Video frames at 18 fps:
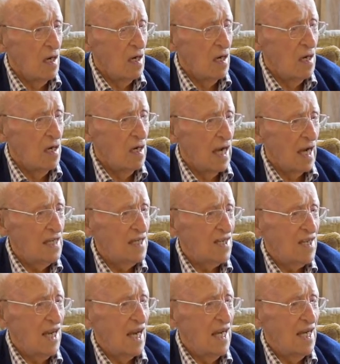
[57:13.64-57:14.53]

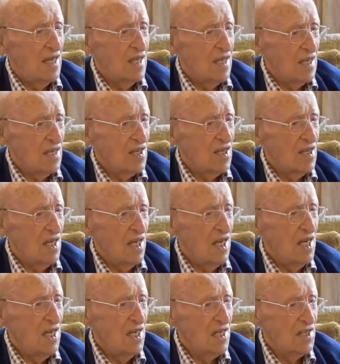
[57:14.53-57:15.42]
anxieties and
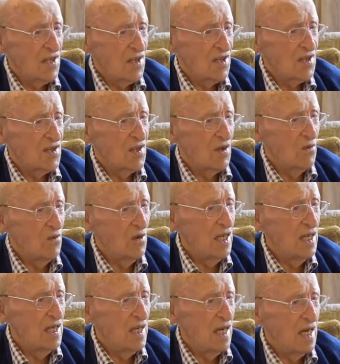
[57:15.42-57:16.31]
illnesses that
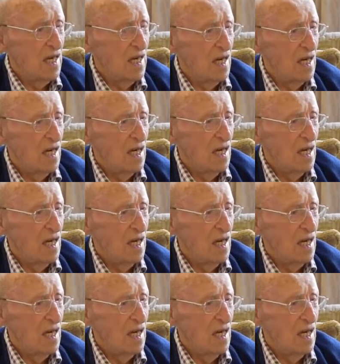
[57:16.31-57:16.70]
we did.